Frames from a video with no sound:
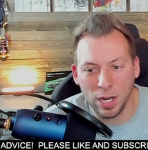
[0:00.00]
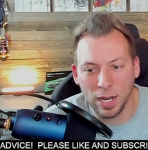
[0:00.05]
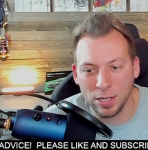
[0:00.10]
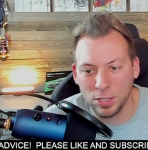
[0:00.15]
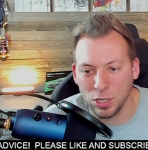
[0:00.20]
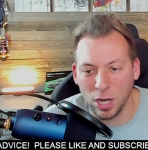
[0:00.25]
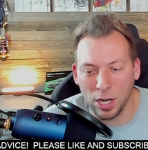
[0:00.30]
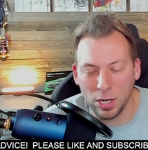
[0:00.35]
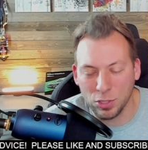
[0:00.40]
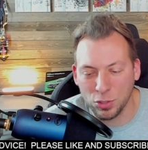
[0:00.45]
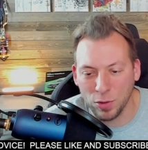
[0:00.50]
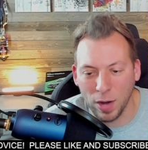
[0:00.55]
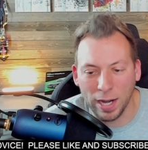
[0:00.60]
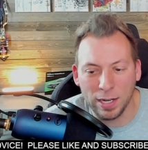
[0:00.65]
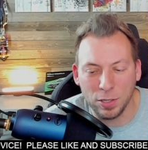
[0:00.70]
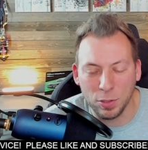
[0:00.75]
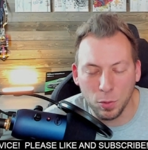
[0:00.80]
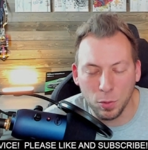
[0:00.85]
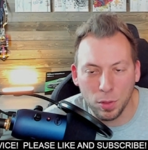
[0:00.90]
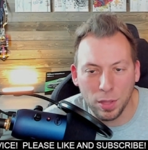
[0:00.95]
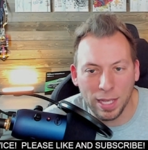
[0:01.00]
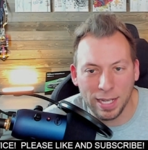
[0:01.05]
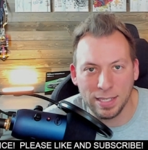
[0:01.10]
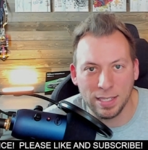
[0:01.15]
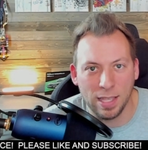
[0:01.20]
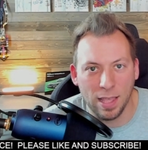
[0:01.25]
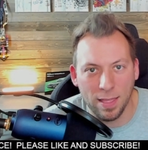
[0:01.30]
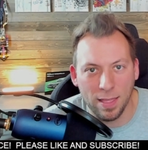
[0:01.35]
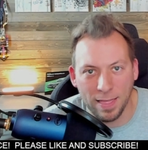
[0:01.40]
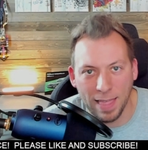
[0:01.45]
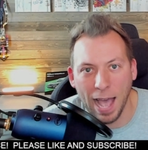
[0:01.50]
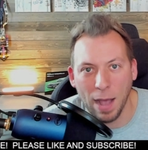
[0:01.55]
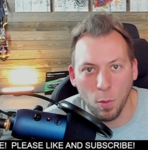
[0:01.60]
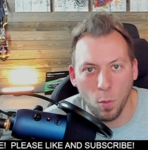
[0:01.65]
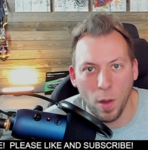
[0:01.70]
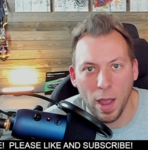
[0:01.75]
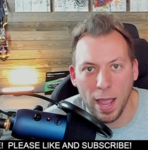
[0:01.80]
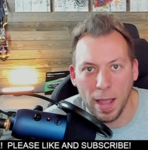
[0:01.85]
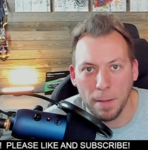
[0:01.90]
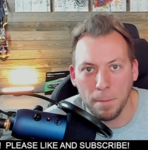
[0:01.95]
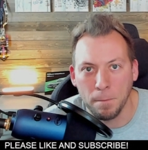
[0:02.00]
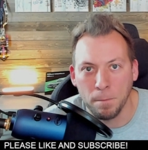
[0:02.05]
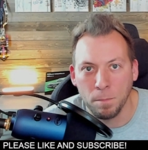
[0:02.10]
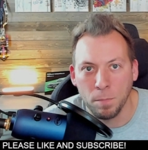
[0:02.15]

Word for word: and, and trying to do things that way.